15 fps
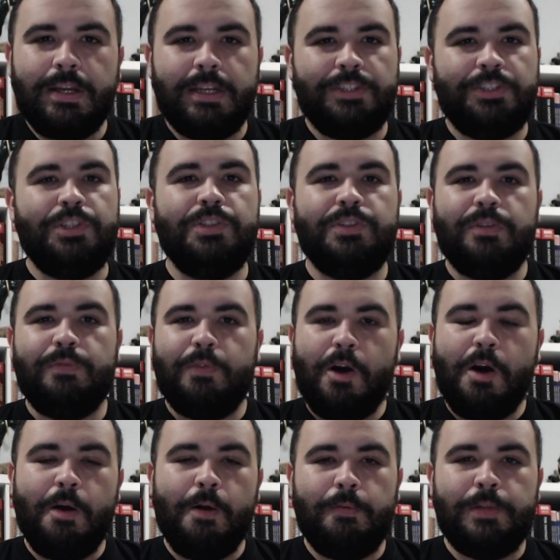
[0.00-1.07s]
and she's
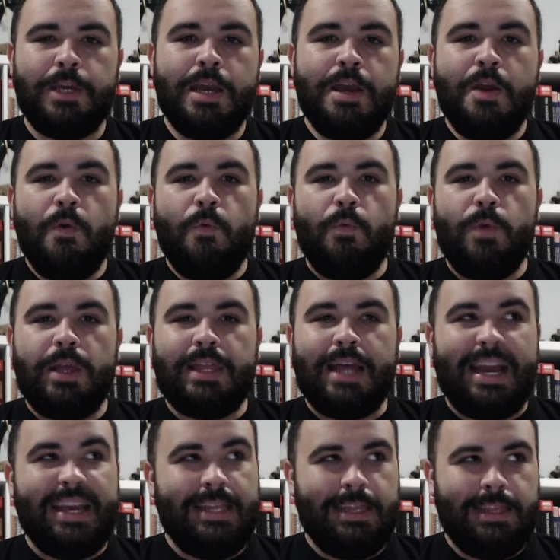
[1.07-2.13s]
involved with,
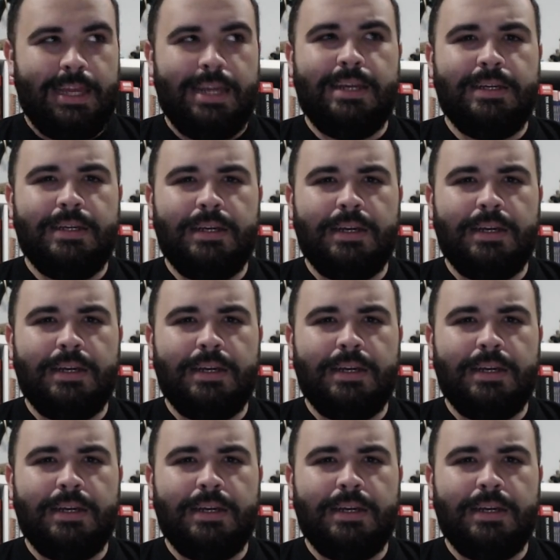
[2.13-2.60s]
I think,